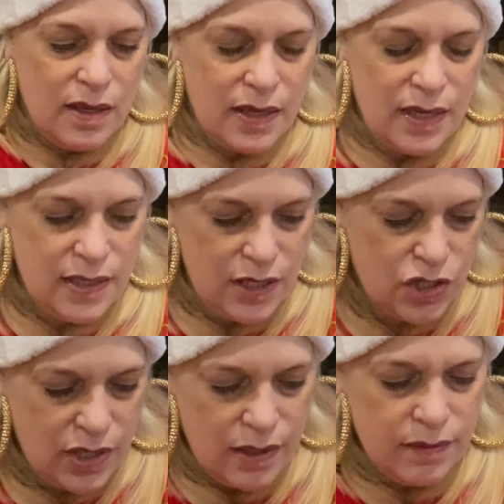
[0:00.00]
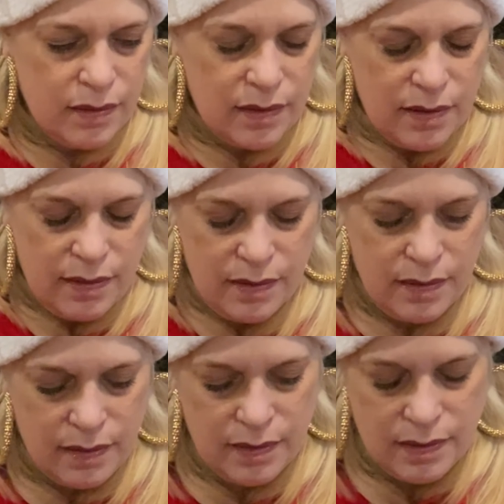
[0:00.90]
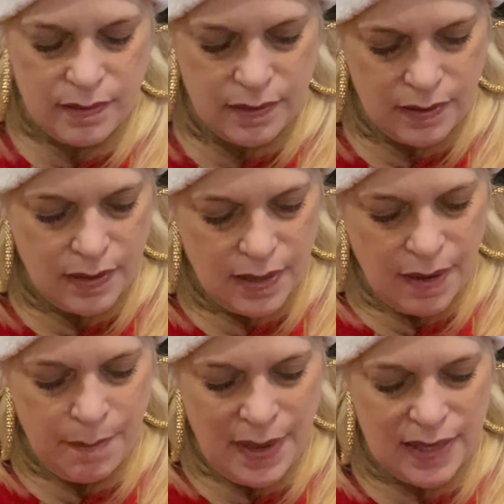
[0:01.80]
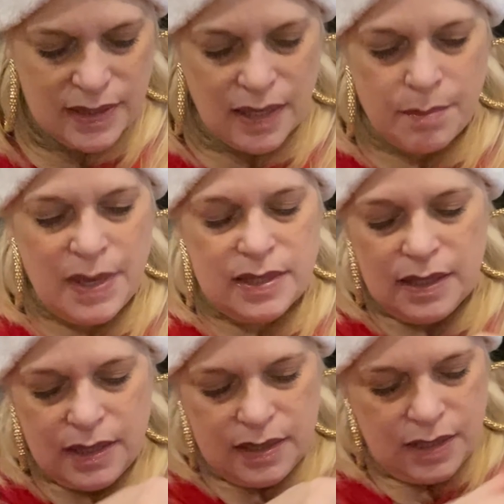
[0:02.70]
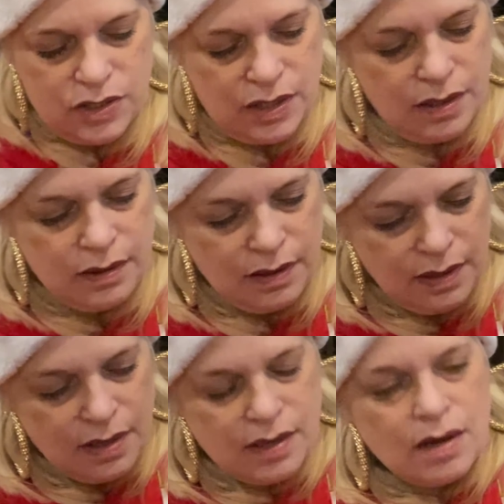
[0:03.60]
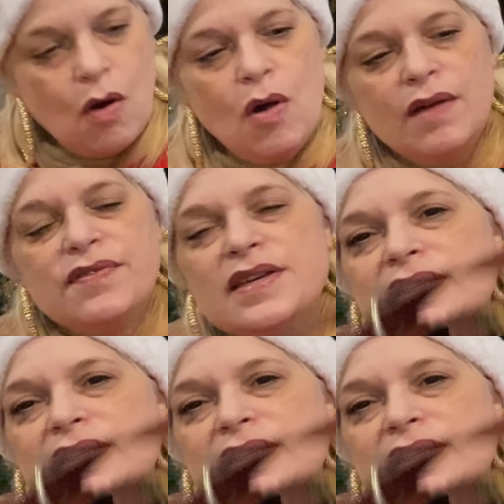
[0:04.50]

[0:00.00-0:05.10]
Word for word: condition. Amazing, amazing condition. All of this